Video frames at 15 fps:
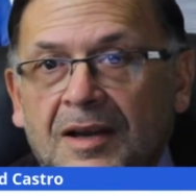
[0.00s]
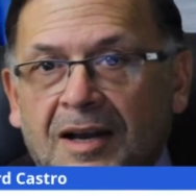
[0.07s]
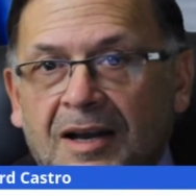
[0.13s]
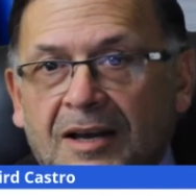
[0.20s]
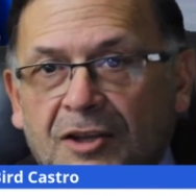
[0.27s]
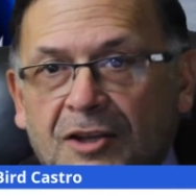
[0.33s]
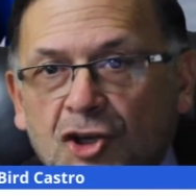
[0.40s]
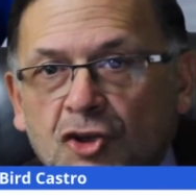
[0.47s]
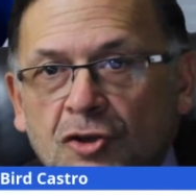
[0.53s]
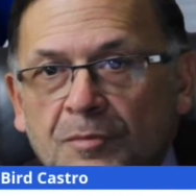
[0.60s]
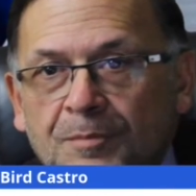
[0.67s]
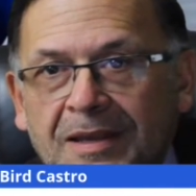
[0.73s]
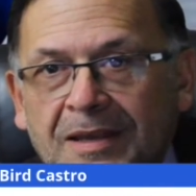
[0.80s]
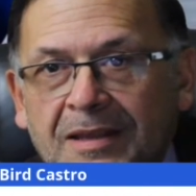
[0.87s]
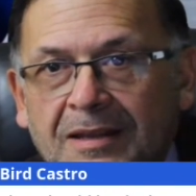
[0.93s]
They
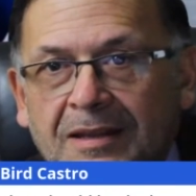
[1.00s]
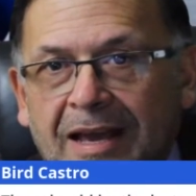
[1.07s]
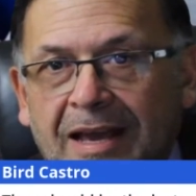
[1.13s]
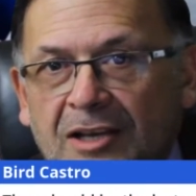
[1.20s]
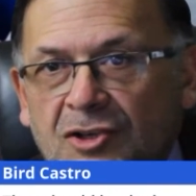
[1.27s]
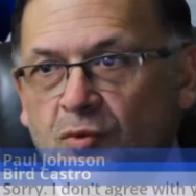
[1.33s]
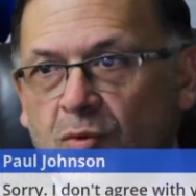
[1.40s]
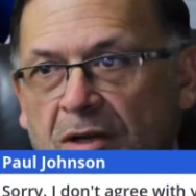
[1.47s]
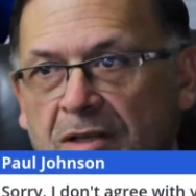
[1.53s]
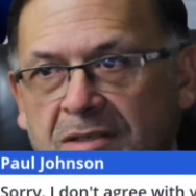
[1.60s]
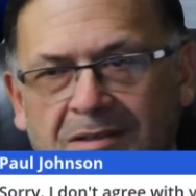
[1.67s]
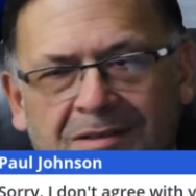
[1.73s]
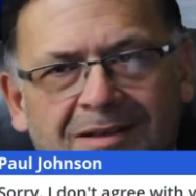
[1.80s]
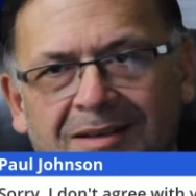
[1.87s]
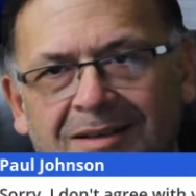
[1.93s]
should be the last
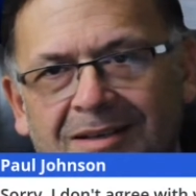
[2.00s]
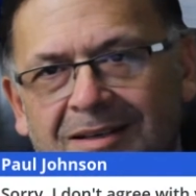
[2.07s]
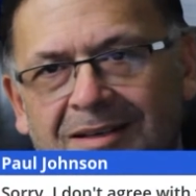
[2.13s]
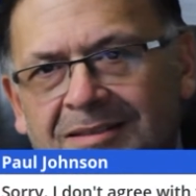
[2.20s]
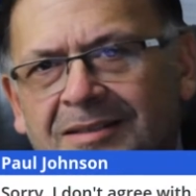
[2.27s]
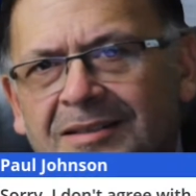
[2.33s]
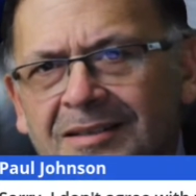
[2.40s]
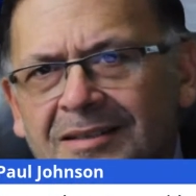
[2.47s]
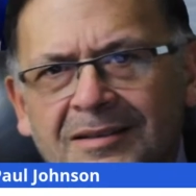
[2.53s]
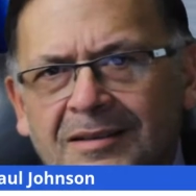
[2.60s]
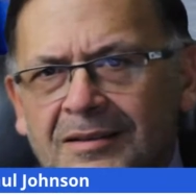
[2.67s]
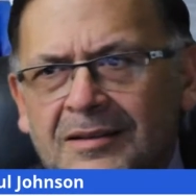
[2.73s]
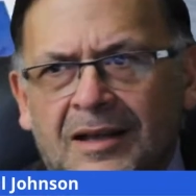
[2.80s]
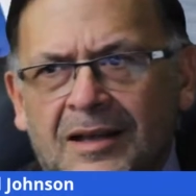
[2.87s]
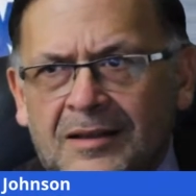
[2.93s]
ones.
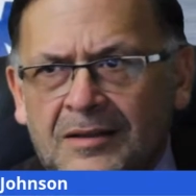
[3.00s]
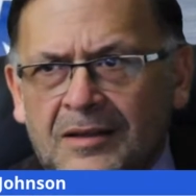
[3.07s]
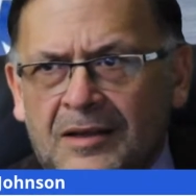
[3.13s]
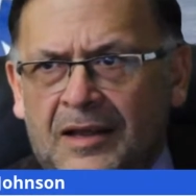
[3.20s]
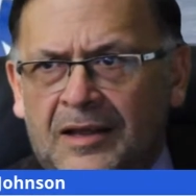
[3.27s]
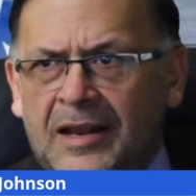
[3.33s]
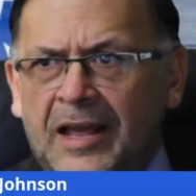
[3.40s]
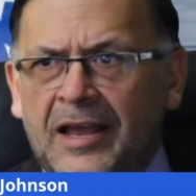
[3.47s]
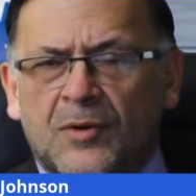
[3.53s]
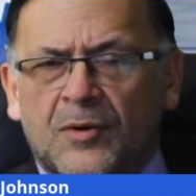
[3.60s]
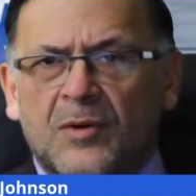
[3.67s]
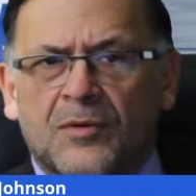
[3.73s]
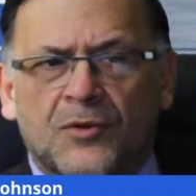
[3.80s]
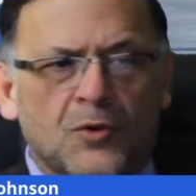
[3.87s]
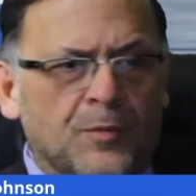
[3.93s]
And I
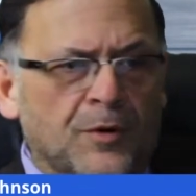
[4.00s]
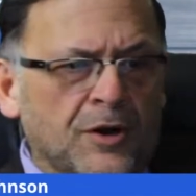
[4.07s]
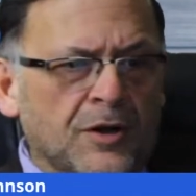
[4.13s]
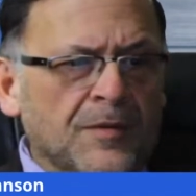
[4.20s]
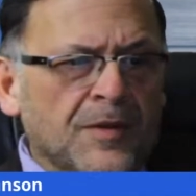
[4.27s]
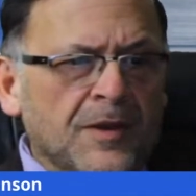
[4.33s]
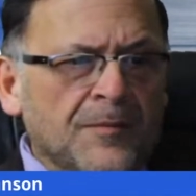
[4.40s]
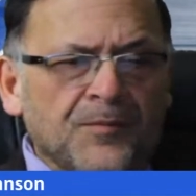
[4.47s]
agree with you, Bird.